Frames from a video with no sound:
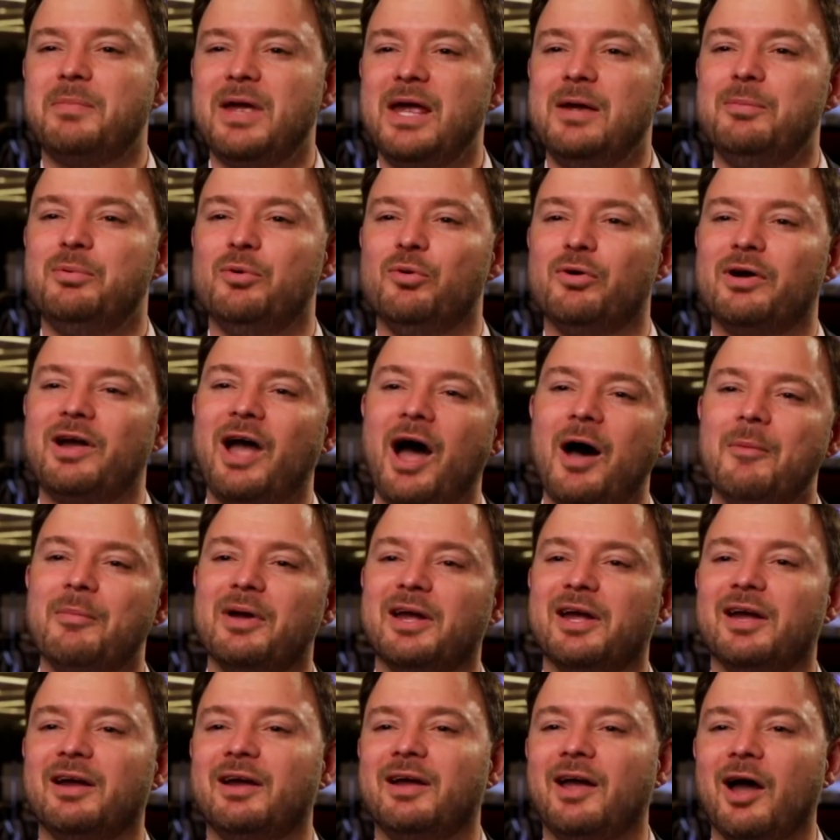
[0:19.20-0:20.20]
people
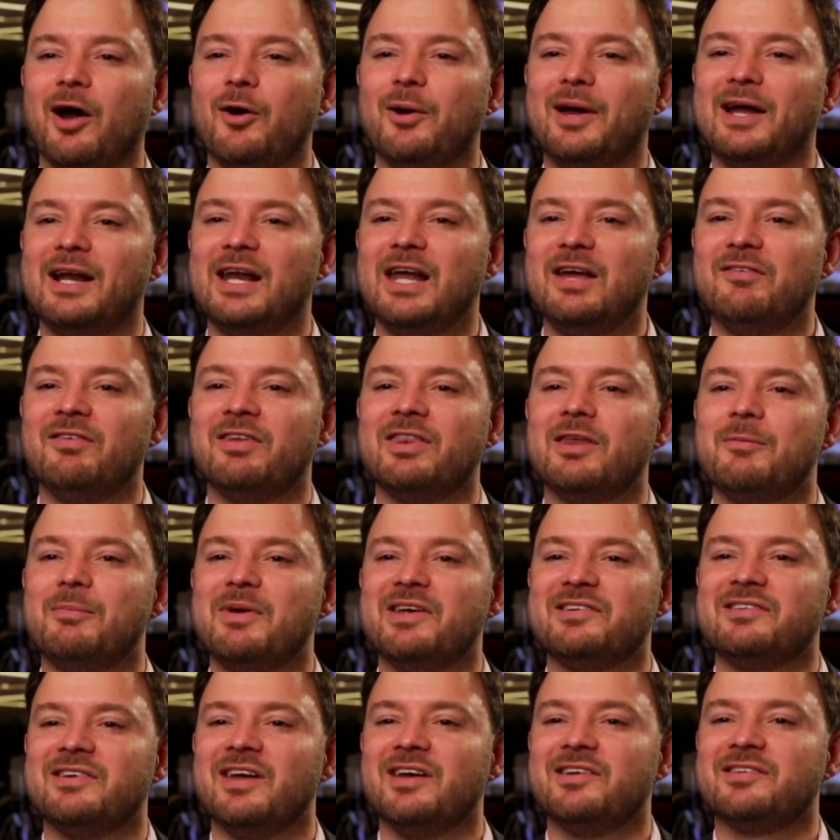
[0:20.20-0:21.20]
coming and going, leaving the
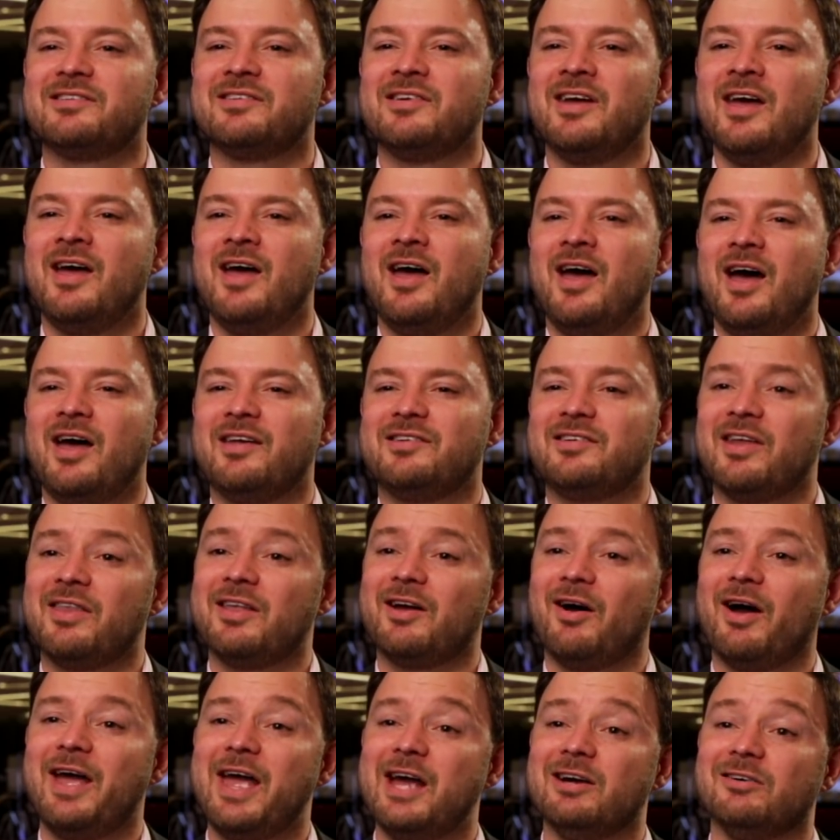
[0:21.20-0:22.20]
business.
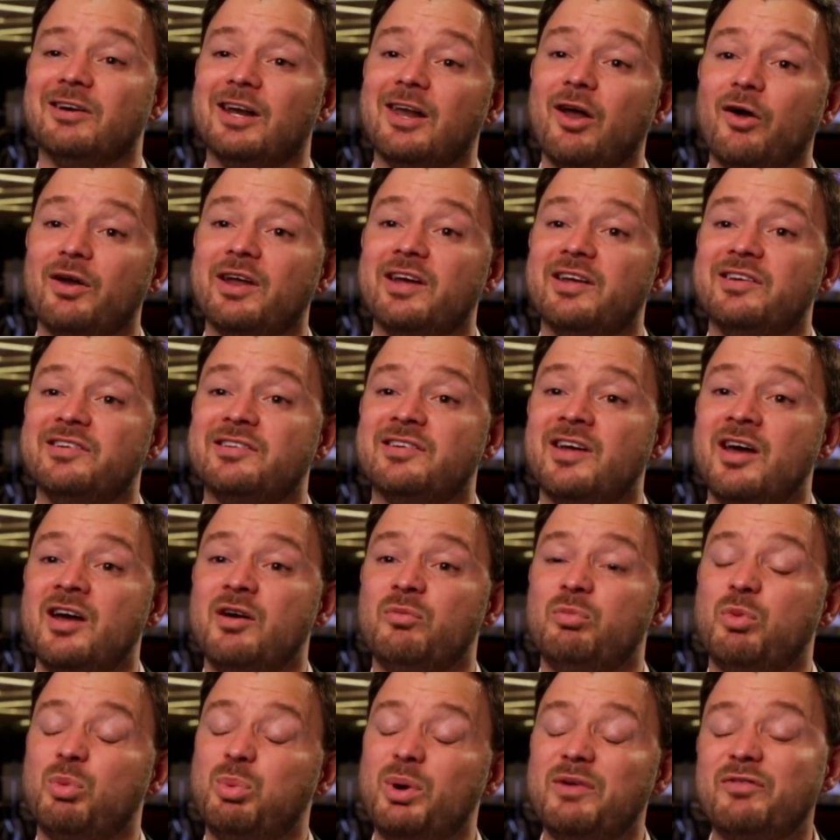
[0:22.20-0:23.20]
Something I hear a lot is,
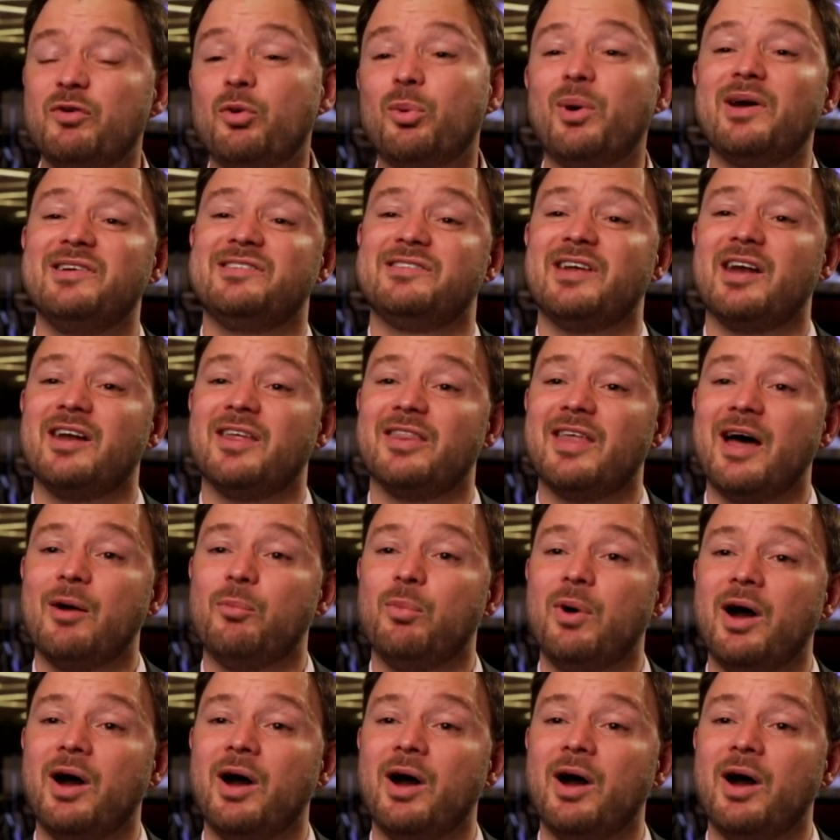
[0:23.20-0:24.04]
well, we've always done it that